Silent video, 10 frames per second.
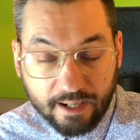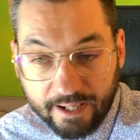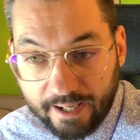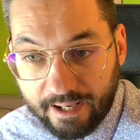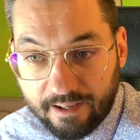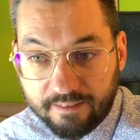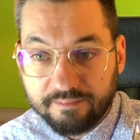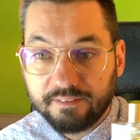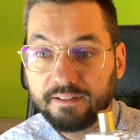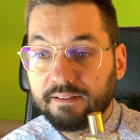I
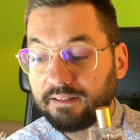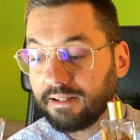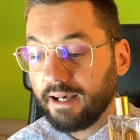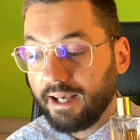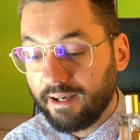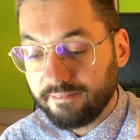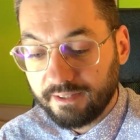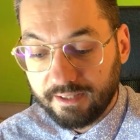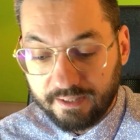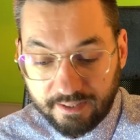have
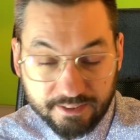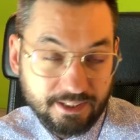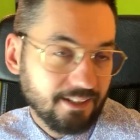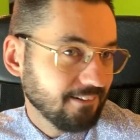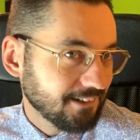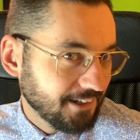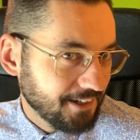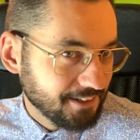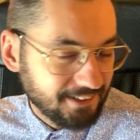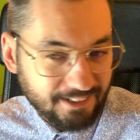it in its
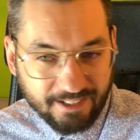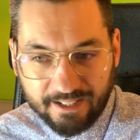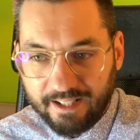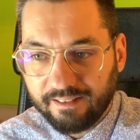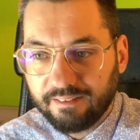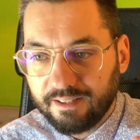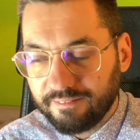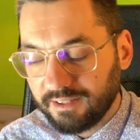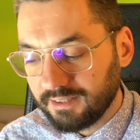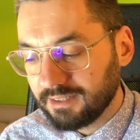entirety, and I love it.